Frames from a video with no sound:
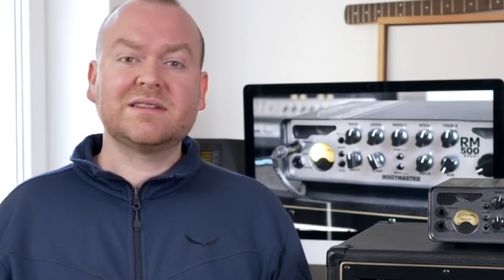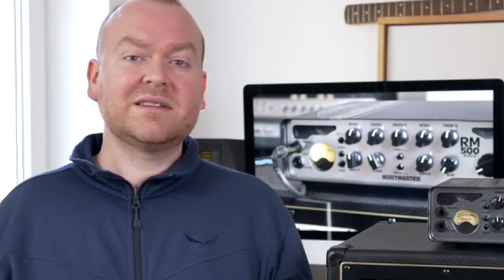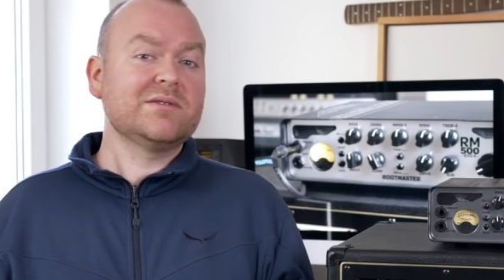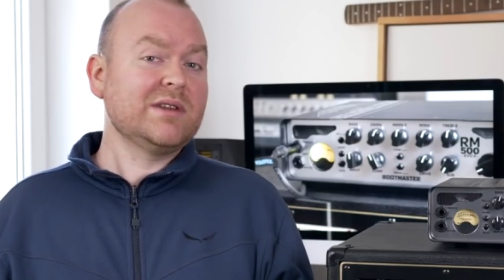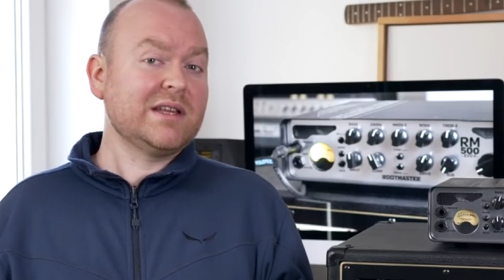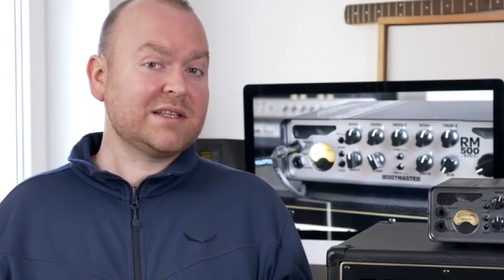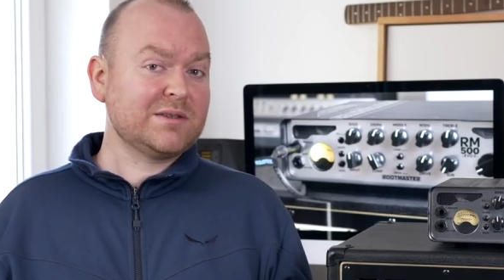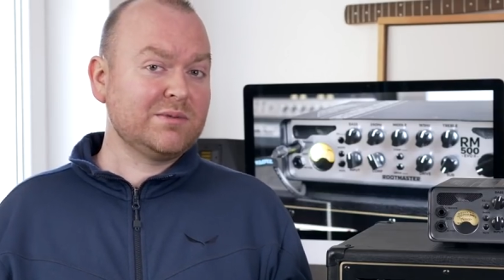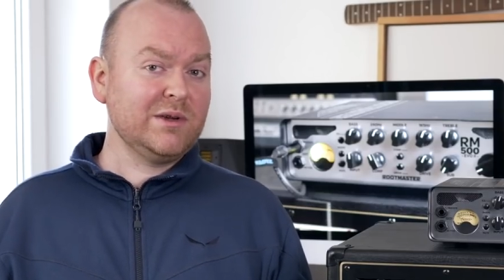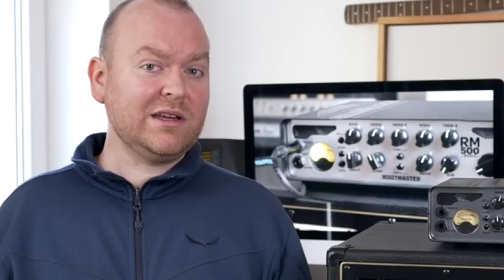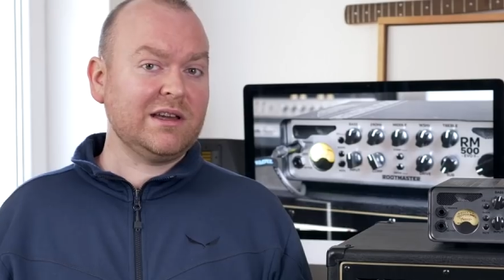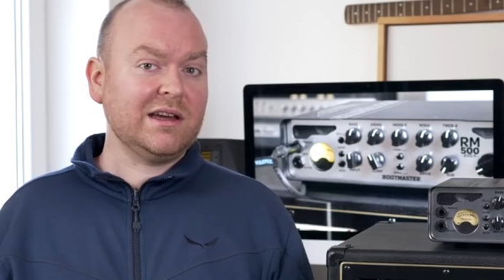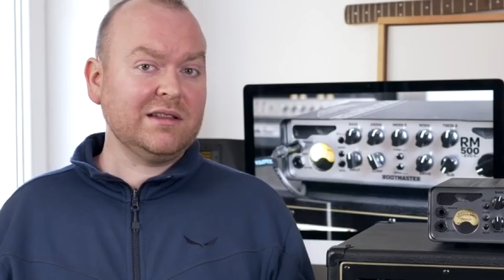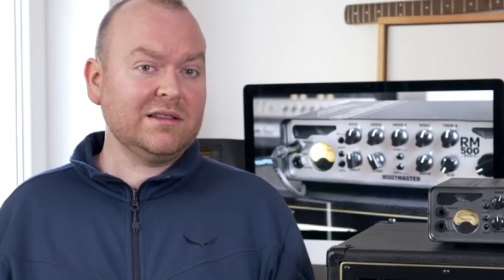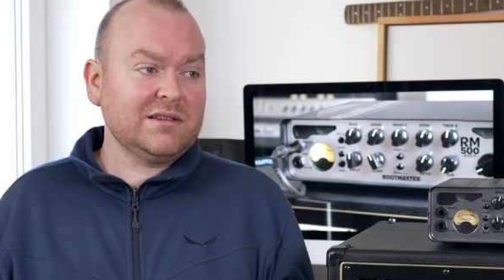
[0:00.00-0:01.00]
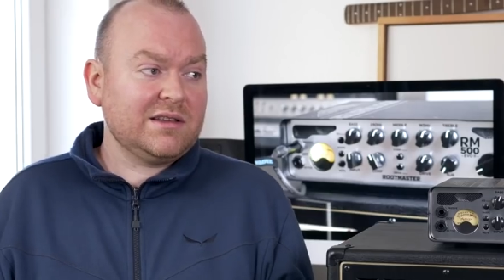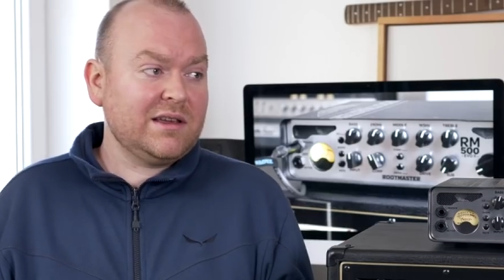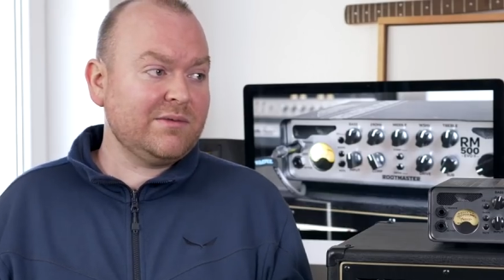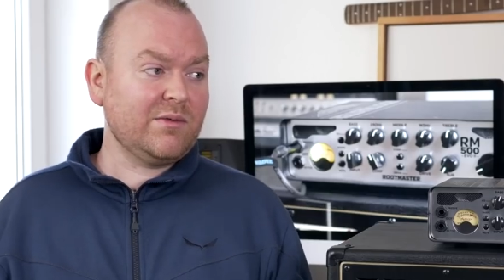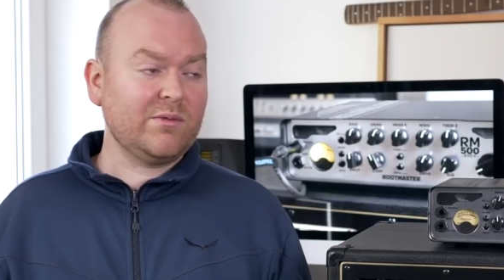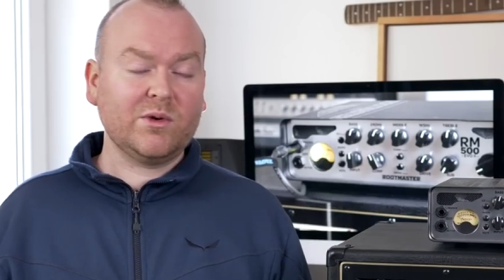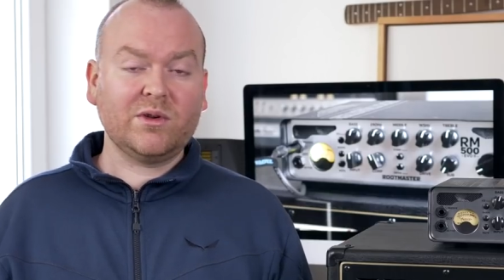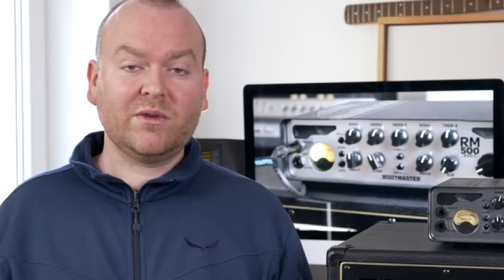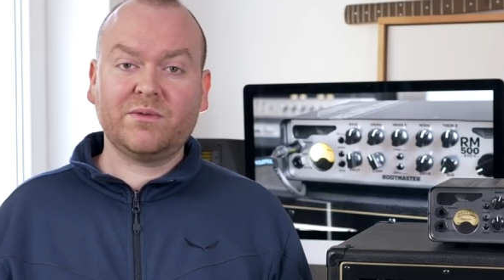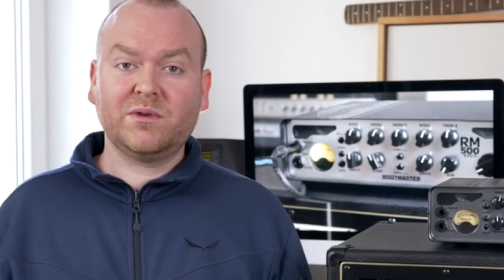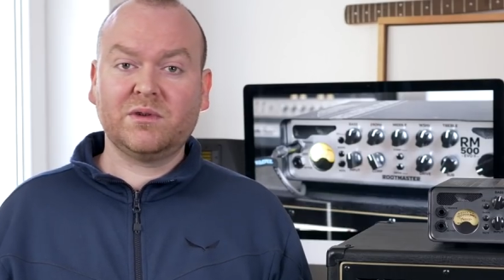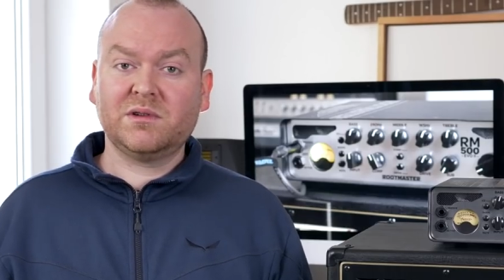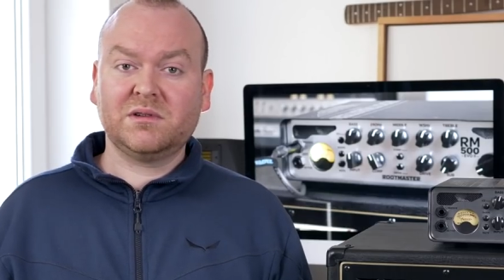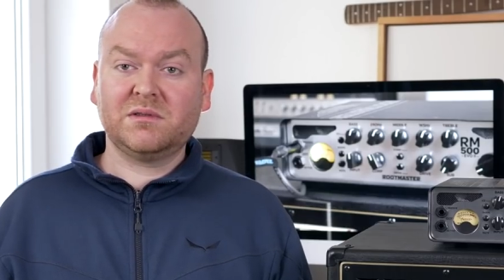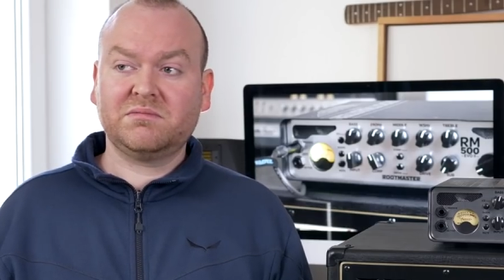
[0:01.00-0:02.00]
See you next week and have a
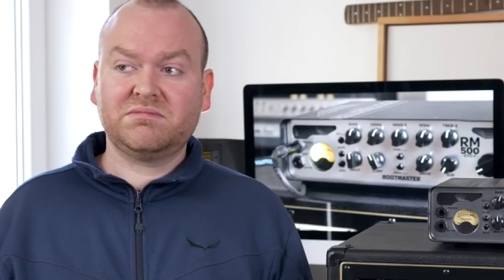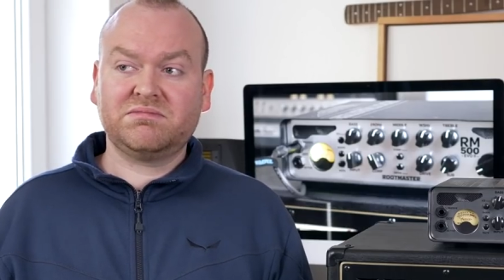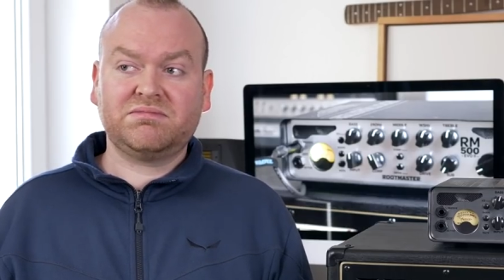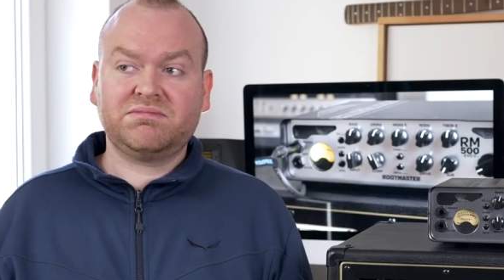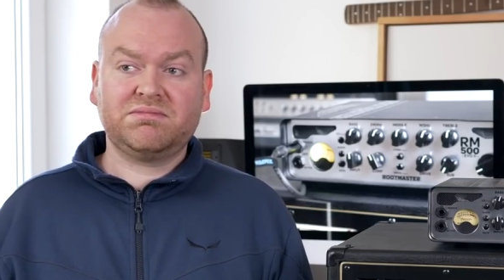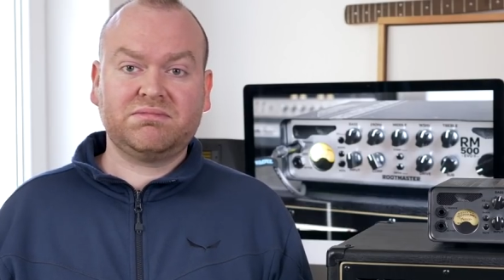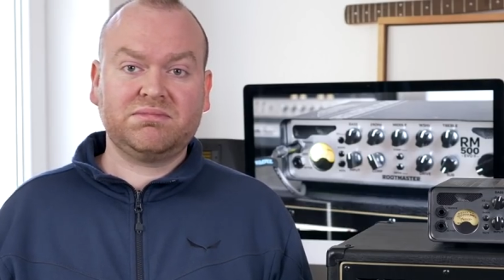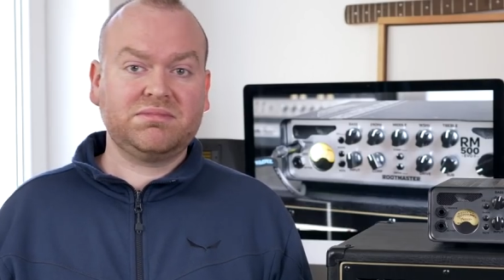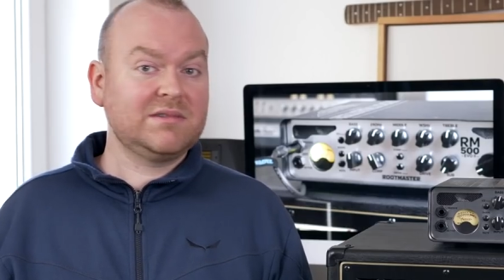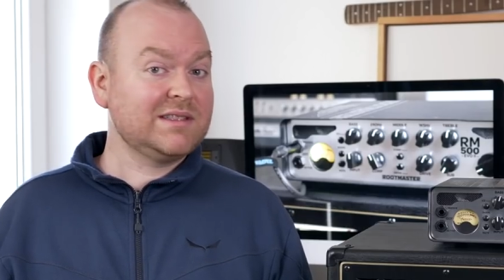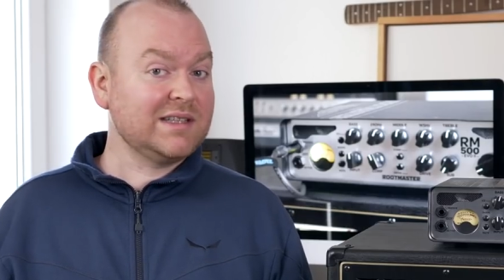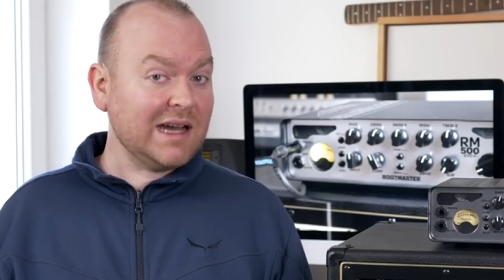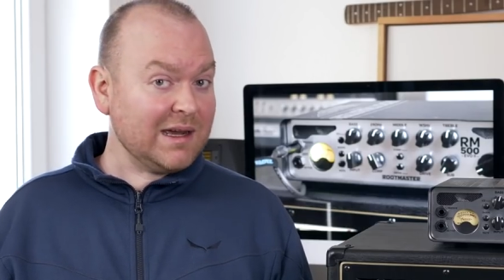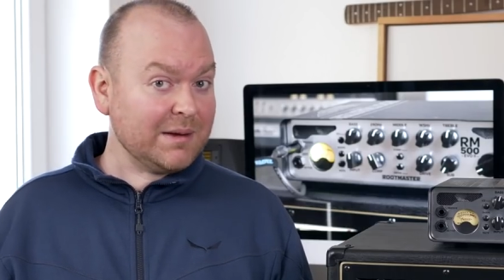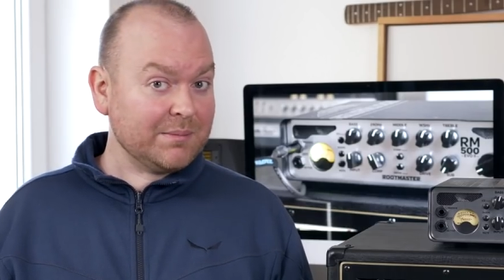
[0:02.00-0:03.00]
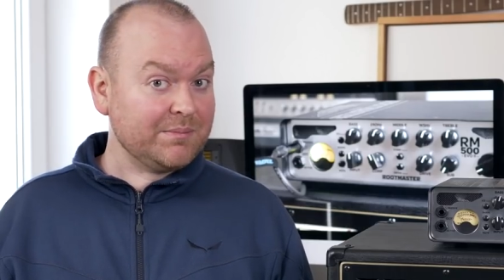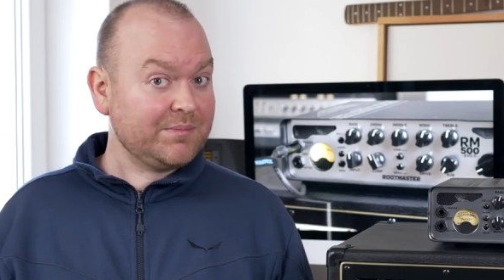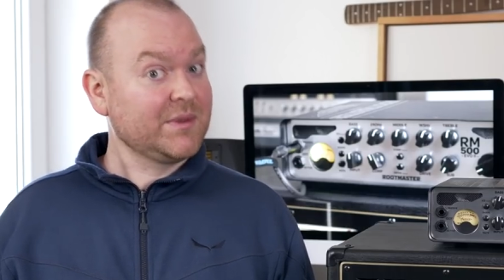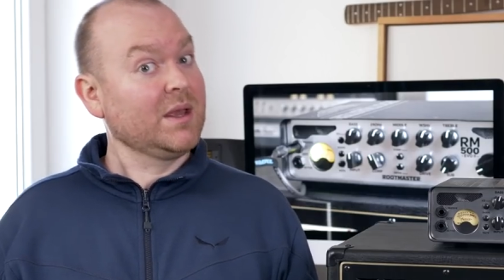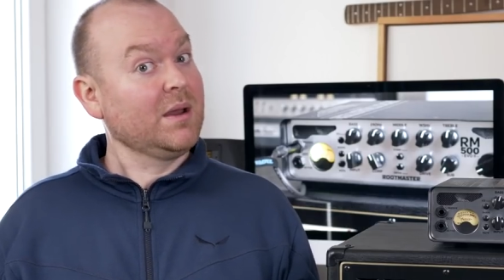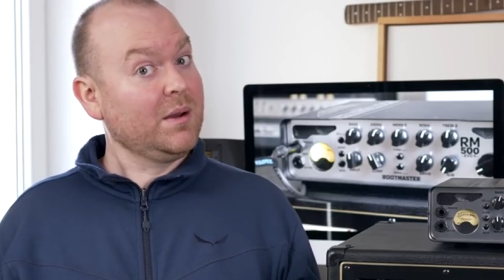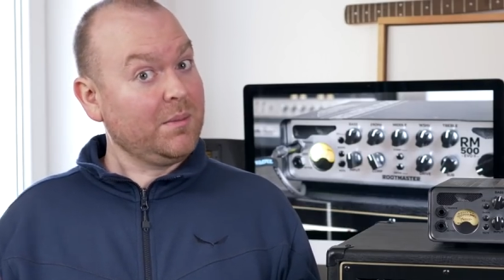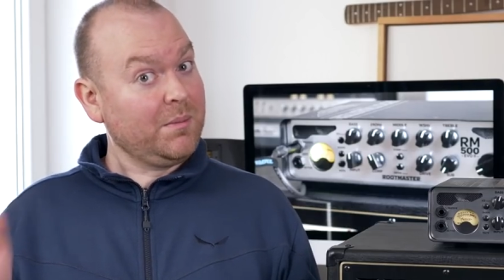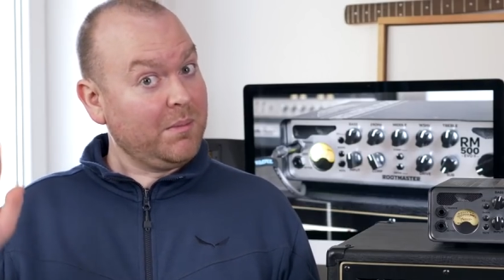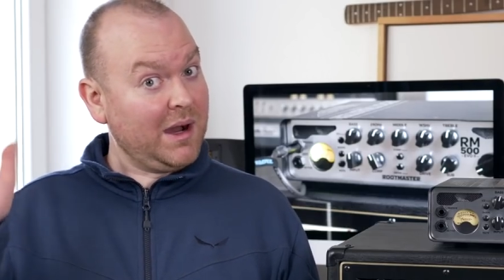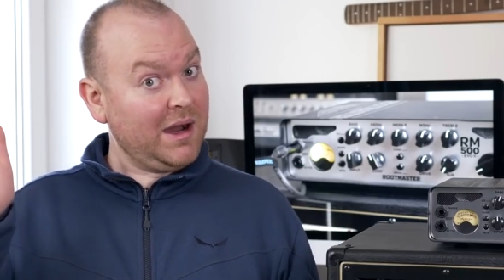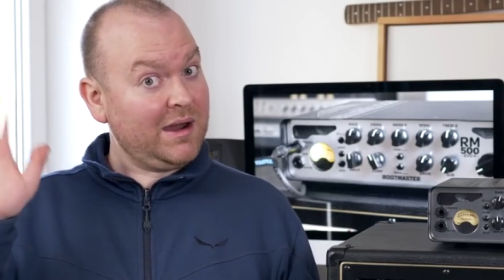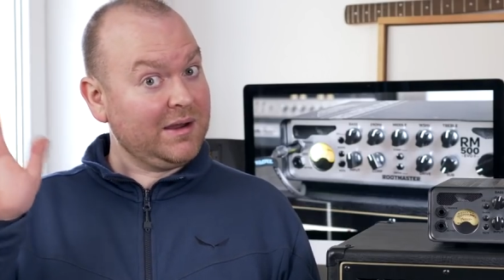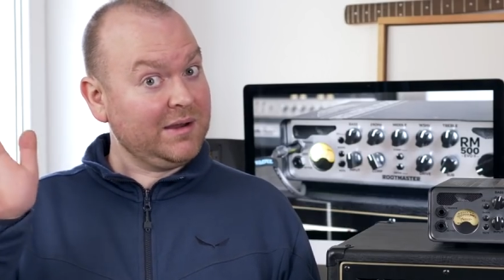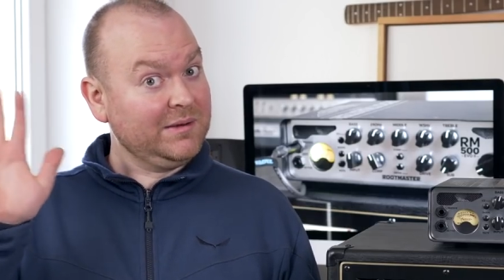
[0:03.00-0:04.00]
wonderful time.
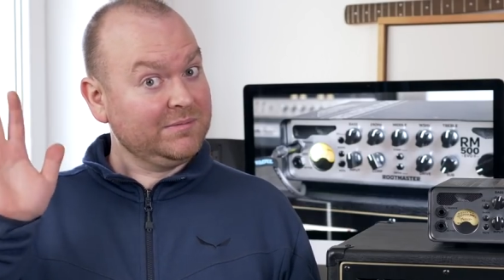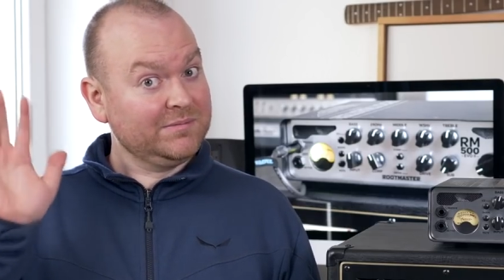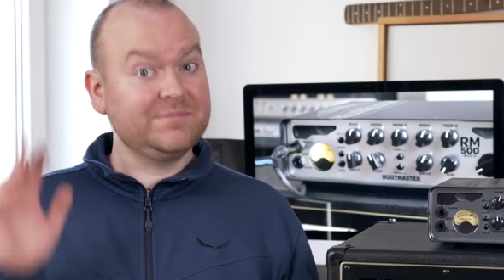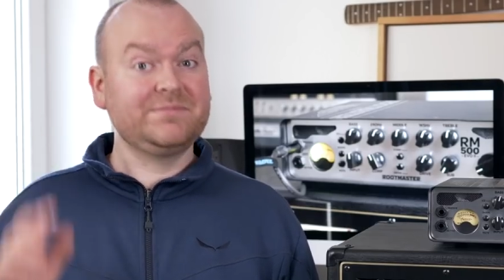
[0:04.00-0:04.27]
Bye.